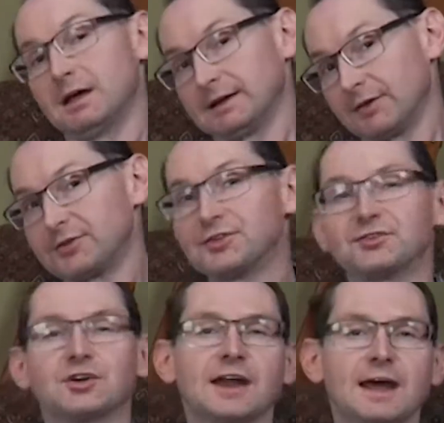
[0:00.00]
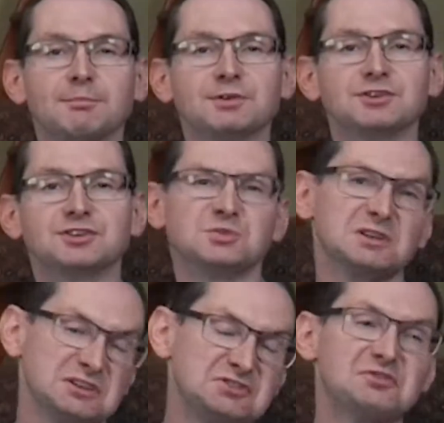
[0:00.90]
Now this is going to happen to you at
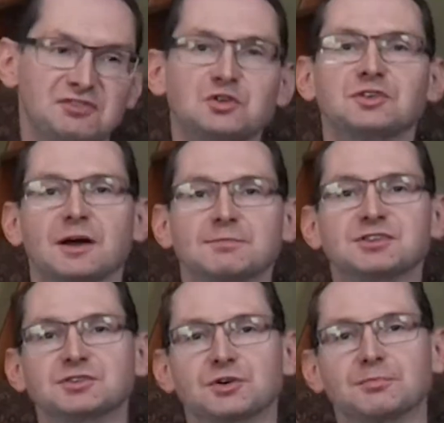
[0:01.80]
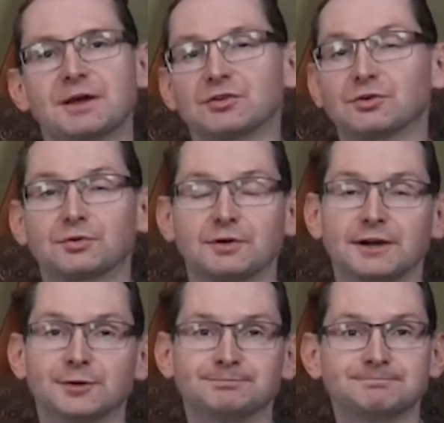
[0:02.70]
least a few times in your medical
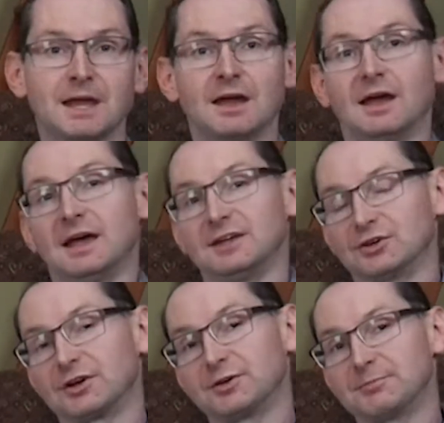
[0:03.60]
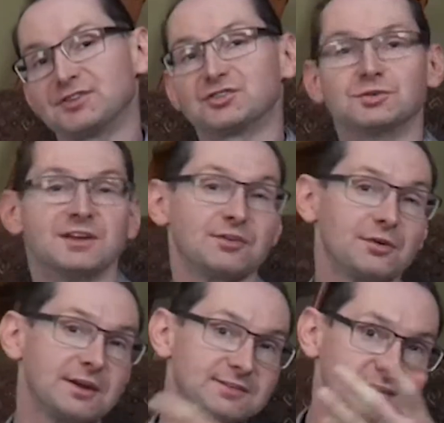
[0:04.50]
career. You're going to be sued either
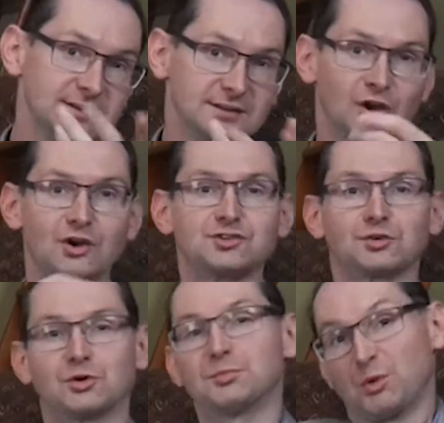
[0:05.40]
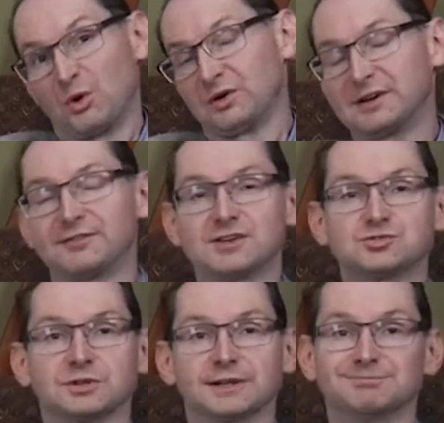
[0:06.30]
as a larger group or
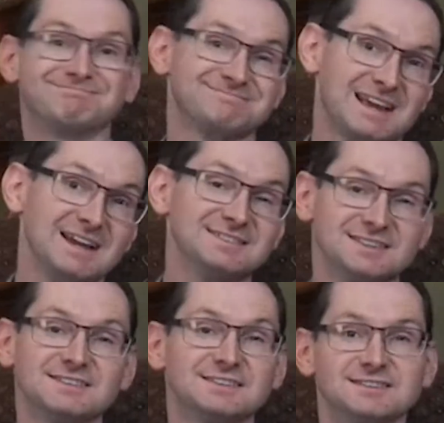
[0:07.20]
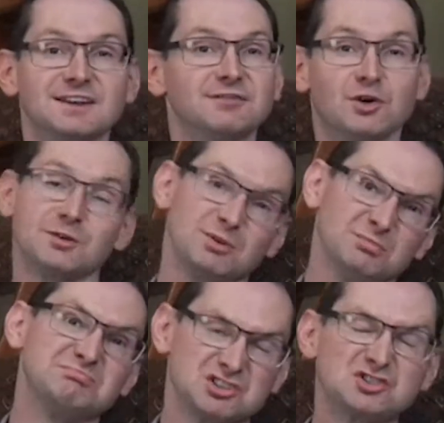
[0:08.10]
individually. And since it's unavoidable,
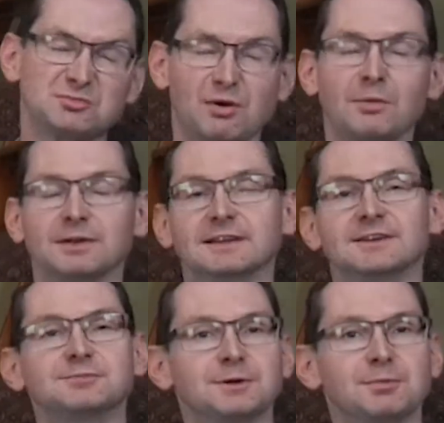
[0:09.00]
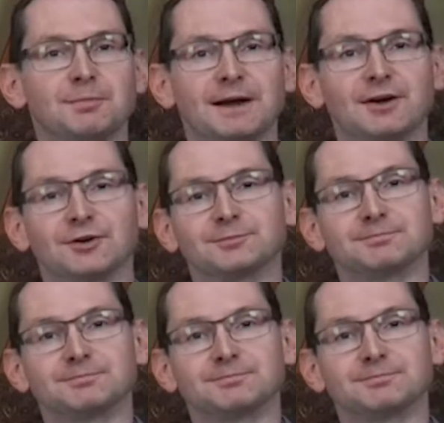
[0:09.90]
you should probably at least be prepared.